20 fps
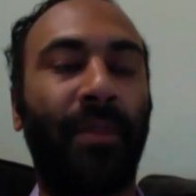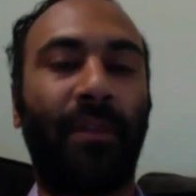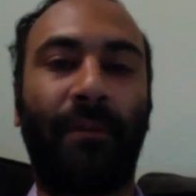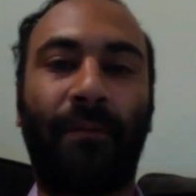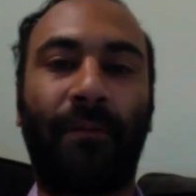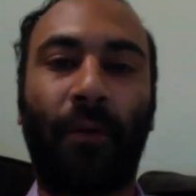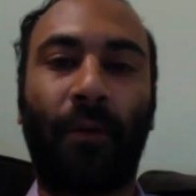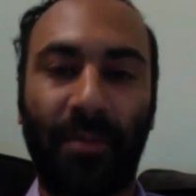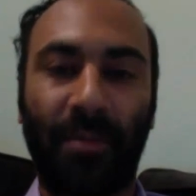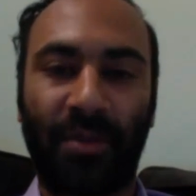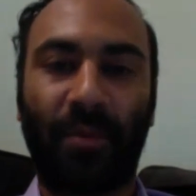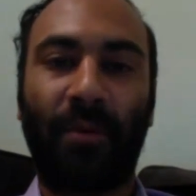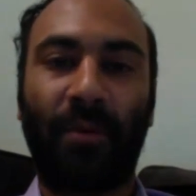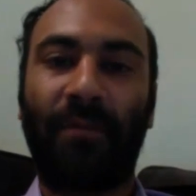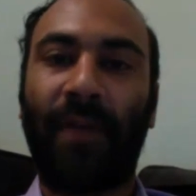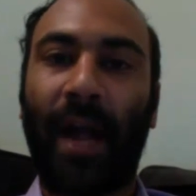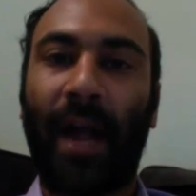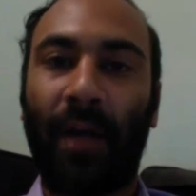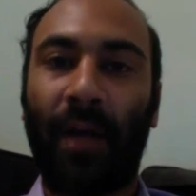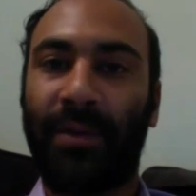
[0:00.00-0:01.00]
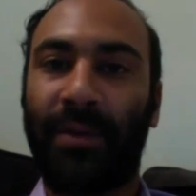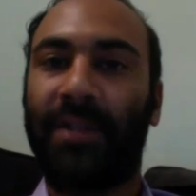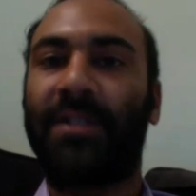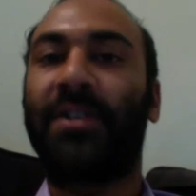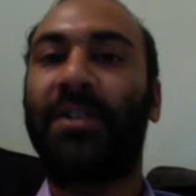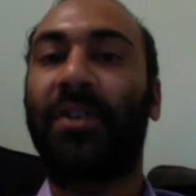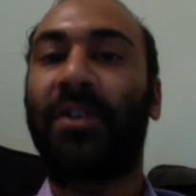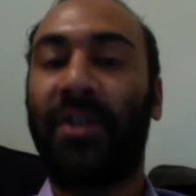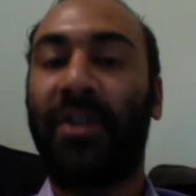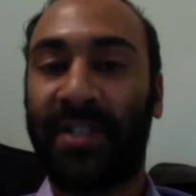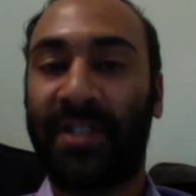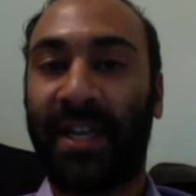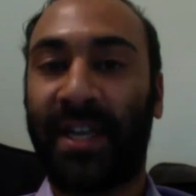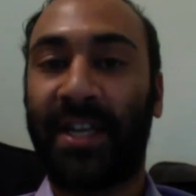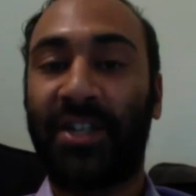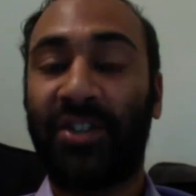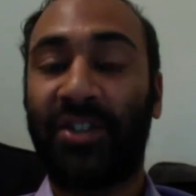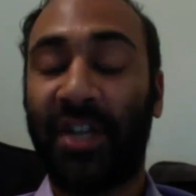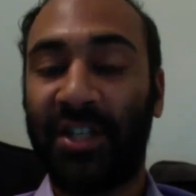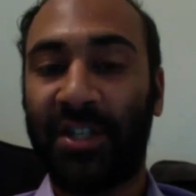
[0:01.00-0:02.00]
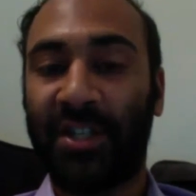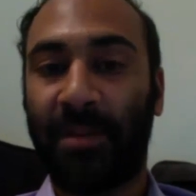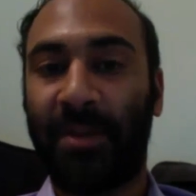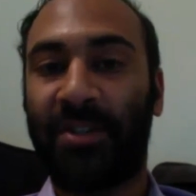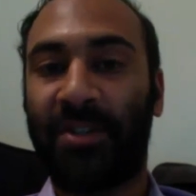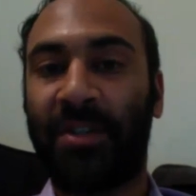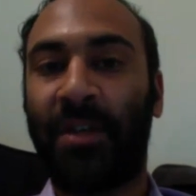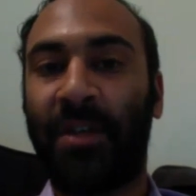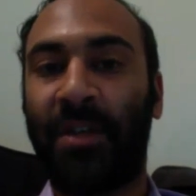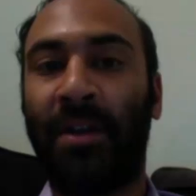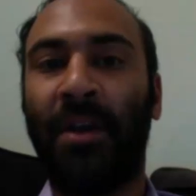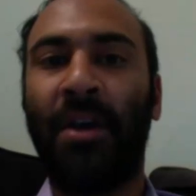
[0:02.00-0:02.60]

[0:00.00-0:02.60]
forms that were filed with the Securities and Exchange Commission.